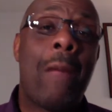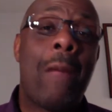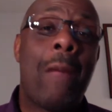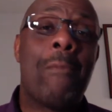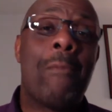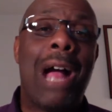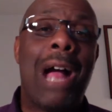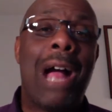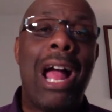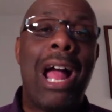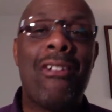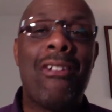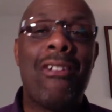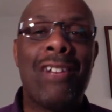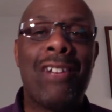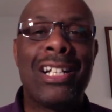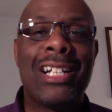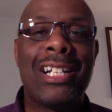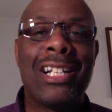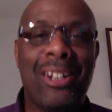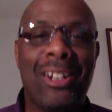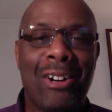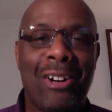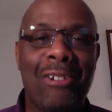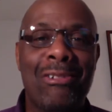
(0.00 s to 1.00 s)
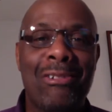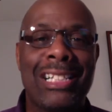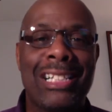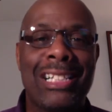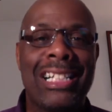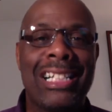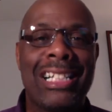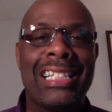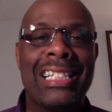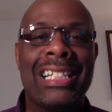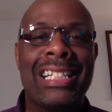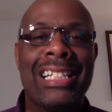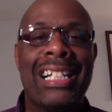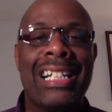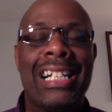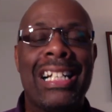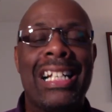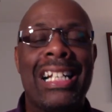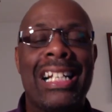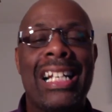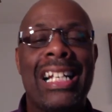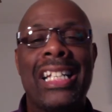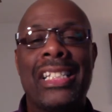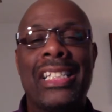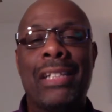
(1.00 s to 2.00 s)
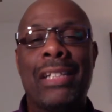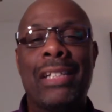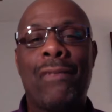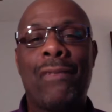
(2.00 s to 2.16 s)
Myron Golden is a